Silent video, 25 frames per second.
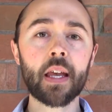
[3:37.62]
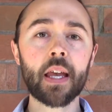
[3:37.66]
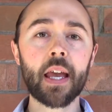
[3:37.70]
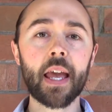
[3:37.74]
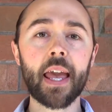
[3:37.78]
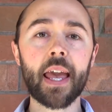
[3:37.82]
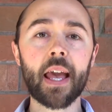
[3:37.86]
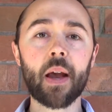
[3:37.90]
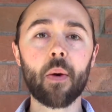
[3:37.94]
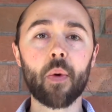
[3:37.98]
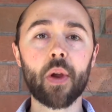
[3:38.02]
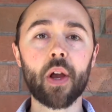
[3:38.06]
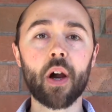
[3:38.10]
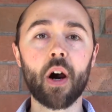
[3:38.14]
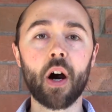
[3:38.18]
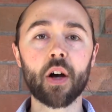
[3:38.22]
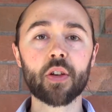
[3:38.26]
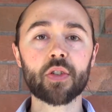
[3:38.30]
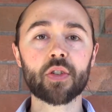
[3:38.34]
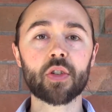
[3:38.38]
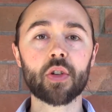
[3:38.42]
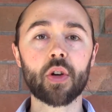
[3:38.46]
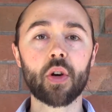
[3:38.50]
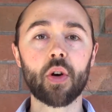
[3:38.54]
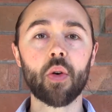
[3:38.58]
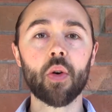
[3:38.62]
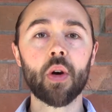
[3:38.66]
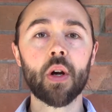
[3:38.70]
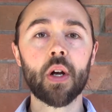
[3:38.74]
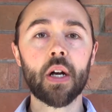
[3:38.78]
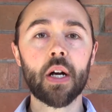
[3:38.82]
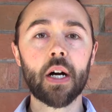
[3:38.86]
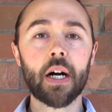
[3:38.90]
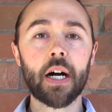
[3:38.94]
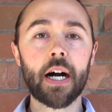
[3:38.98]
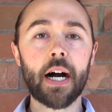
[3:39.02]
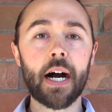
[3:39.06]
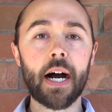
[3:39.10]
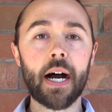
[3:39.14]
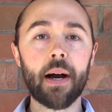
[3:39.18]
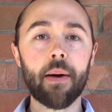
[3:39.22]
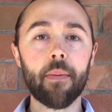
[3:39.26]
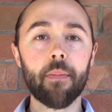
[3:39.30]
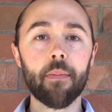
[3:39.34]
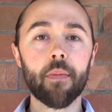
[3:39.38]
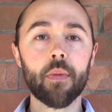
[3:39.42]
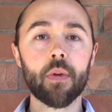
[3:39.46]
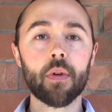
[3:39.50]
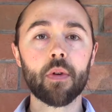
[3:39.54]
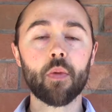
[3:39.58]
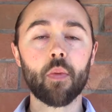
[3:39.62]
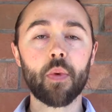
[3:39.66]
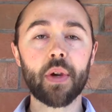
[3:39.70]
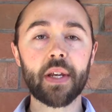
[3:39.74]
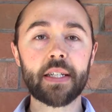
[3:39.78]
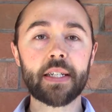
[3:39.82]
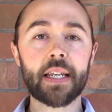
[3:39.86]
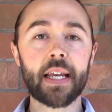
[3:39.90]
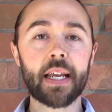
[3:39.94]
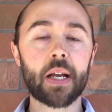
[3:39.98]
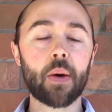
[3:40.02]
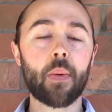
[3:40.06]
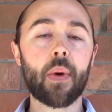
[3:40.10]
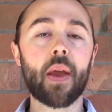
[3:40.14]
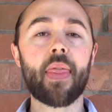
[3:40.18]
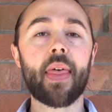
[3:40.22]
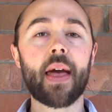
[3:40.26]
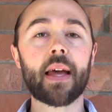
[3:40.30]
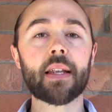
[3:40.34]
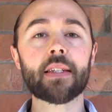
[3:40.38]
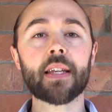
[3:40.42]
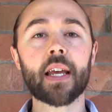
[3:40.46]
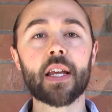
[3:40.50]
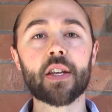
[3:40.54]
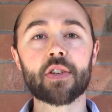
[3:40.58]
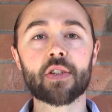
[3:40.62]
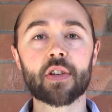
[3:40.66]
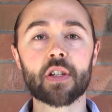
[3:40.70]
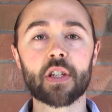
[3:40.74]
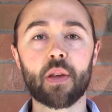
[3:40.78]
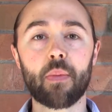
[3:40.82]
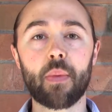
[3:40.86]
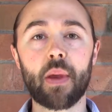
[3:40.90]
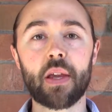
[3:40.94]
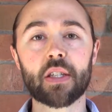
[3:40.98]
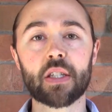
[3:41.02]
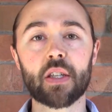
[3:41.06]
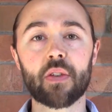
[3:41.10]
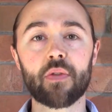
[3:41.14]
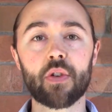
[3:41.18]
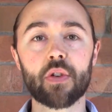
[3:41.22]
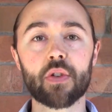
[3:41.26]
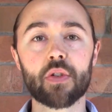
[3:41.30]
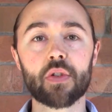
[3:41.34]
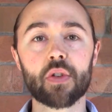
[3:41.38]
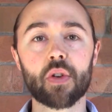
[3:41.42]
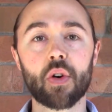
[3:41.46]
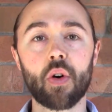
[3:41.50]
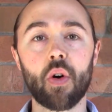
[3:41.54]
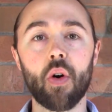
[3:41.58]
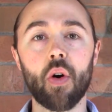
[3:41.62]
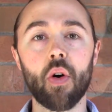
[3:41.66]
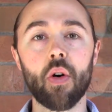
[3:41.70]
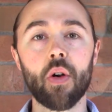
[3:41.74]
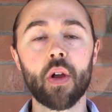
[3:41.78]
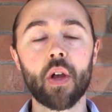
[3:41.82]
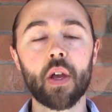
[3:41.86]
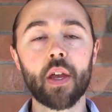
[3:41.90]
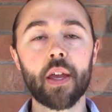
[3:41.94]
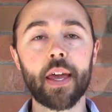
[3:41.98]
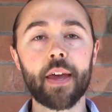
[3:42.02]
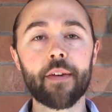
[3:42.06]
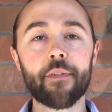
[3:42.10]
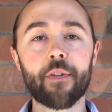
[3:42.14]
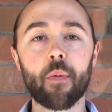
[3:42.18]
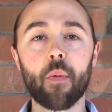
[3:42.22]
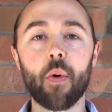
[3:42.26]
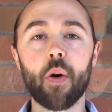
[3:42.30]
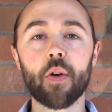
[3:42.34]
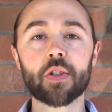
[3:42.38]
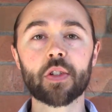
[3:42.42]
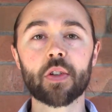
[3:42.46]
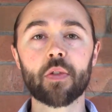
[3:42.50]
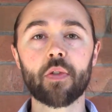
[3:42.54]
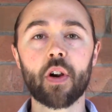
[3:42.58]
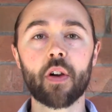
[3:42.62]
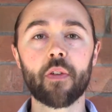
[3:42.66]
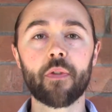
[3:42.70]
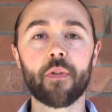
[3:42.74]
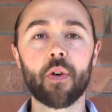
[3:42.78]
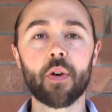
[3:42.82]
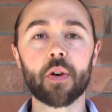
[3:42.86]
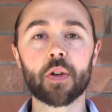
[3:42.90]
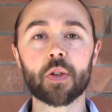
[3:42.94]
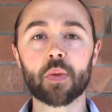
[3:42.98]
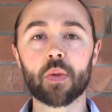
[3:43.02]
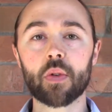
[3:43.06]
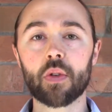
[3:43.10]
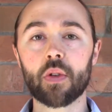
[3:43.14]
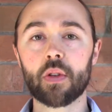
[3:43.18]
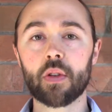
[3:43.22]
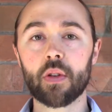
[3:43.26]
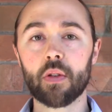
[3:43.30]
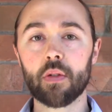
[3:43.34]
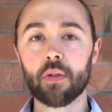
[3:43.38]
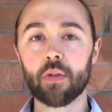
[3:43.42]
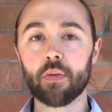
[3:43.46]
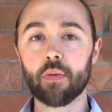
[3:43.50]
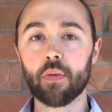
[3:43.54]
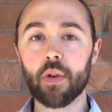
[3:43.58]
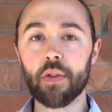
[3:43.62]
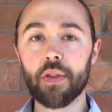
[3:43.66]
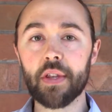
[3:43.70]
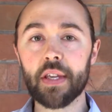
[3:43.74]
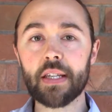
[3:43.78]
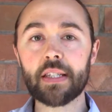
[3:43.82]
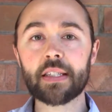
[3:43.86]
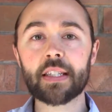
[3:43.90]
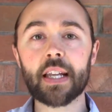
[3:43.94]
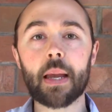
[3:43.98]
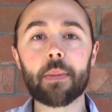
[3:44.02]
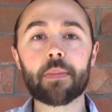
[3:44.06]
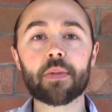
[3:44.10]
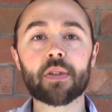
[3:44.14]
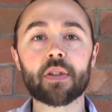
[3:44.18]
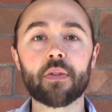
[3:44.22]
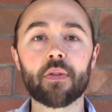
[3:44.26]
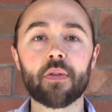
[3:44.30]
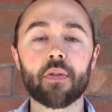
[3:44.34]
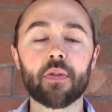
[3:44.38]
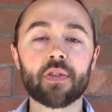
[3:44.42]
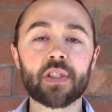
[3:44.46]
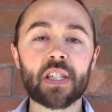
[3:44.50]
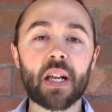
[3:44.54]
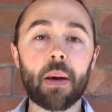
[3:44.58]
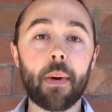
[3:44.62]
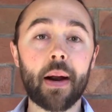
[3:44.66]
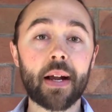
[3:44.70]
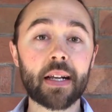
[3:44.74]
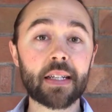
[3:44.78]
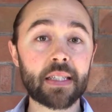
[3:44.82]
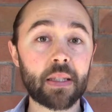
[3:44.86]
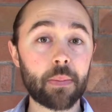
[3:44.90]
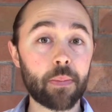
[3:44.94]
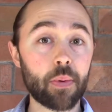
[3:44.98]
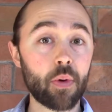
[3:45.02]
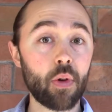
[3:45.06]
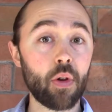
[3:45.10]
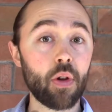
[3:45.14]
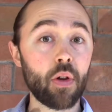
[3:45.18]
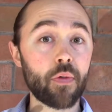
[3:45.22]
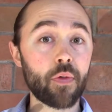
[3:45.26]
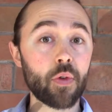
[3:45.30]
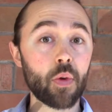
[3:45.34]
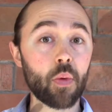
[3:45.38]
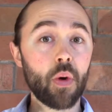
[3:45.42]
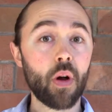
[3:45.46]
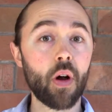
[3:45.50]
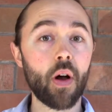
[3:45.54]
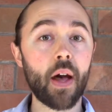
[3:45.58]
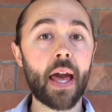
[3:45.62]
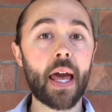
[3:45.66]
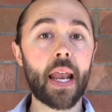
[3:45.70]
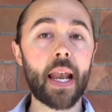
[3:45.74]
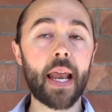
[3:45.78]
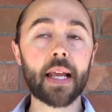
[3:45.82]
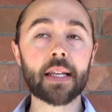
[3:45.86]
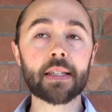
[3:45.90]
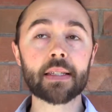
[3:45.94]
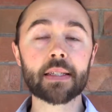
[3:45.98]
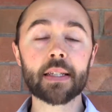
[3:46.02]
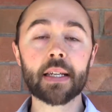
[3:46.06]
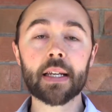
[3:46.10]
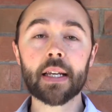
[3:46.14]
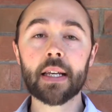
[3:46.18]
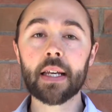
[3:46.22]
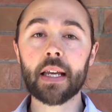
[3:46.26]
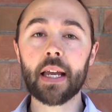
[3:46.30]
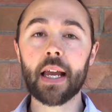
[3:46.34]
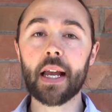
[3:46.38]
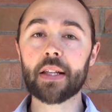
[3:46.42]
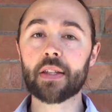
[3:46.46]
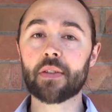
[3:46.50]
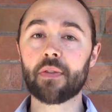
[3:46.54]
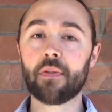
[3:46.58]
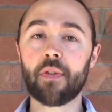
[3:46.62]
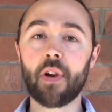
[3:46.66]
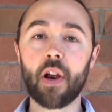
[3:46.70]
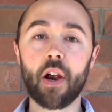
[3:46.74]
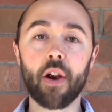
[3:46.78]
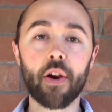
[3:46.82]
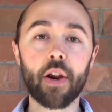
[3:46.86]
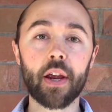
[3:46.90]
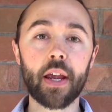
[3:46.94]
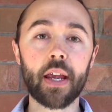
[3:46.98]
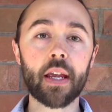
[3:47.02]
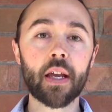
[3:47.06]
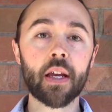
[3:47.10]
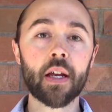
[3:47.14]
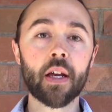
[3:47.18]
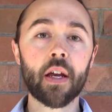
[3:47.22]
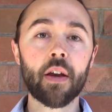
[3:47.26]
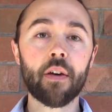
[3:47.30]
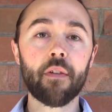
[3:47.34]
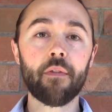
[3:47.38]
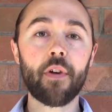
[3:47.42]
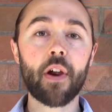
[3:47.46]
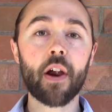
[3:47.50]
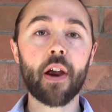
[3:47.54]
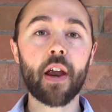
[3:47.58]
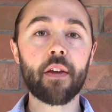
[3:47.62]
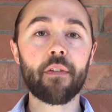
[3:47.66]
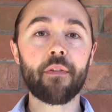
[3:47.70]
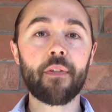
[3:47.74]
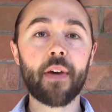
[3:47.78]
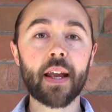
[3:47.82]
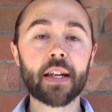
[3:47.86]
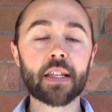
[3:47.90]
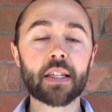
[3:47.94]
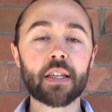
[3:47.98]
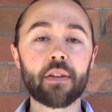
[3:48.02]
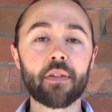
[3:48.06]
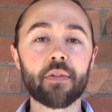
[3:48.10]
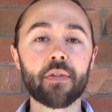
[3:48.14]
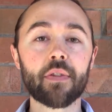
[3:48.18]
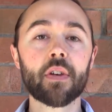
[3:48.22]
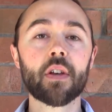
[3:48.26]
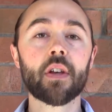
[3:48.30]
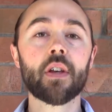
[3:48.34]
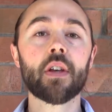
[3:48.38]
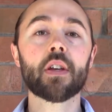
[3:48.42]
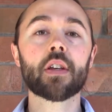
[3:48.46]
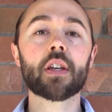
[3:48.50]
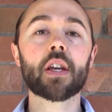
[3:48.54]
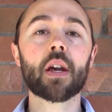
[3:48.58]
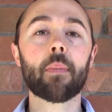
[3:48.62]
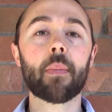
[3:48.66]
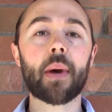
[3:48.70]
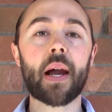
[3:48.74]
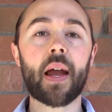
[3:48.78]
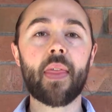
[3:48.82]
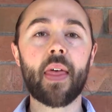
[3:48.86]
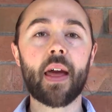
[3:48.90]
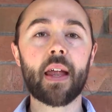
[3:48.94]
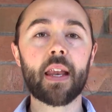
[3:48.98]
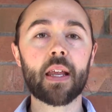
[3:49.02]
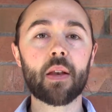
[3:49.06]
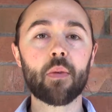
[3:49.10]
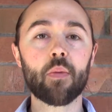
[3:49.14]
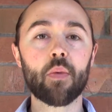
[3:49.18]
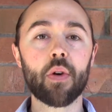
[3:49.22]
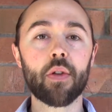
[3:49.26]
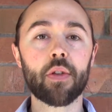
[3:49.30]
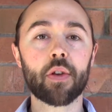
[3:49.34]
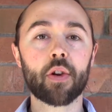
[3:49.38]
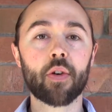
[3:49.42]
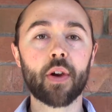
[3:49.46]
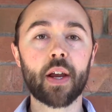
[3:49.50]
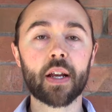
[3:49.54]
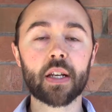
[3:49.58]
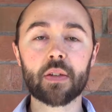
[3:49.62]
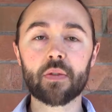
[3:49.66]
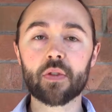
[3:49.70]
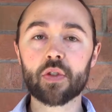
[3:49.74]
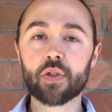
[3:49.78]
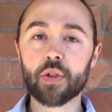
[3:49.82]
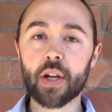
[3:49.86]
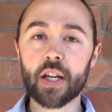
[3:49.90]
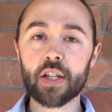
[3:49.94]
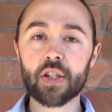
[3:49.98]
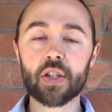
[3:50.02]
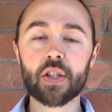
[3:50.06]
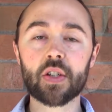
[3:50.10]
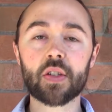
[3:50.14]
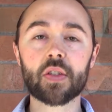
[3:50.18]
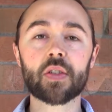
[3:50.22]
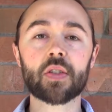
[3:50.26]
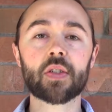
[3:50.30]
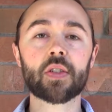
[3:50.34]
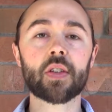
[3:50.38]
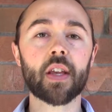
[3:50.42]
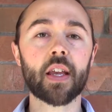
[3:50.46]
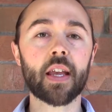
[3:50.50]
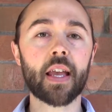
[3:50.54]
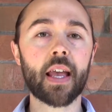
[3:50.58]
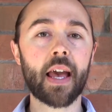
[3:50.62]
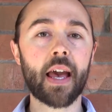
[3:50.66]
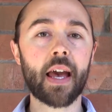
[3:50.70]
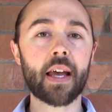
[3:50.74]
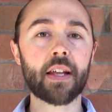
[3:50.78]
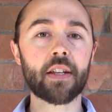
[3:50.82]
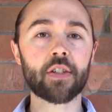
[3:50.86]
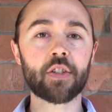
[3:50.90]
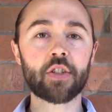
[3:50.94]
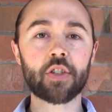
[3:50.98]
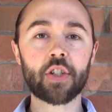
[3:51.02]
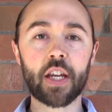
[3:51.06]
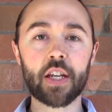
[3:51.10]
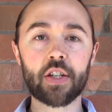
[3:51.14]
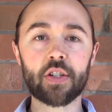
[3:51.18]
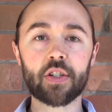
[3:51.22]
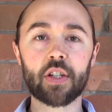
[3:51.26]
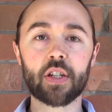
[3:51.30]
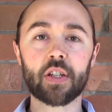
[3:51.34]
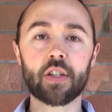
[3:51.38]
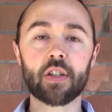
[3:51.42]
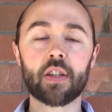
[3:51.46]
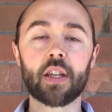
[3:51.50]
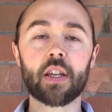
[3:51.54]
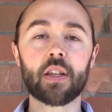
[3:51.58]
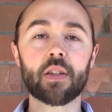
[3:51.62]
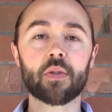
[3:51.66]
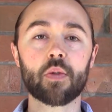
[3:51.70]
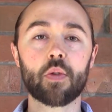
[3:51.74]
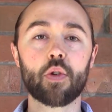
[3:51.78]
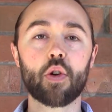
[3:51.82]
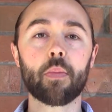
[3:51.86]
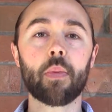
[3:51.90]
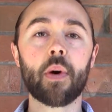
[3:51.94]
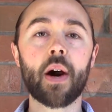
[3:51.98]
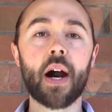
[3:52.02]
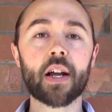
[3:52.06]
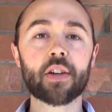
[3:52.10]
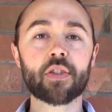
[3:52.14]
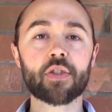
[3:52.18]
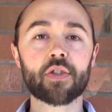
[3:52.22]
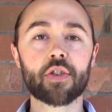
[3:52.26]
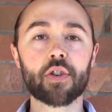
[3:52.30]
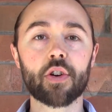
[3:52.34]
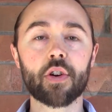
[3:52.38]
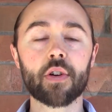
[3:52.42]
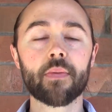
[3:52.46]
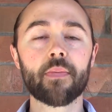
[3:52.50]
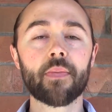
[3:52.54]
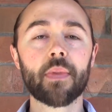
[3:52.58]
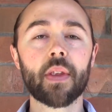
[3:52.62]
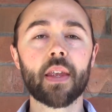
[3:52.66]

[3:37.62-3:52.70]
and we also we take away that tension in the base of your skull. And for most of our folks with these types of suboccipital, if you will, headaches, it's very, very effective. Combine that in with corrective stretches and changing things with your posture,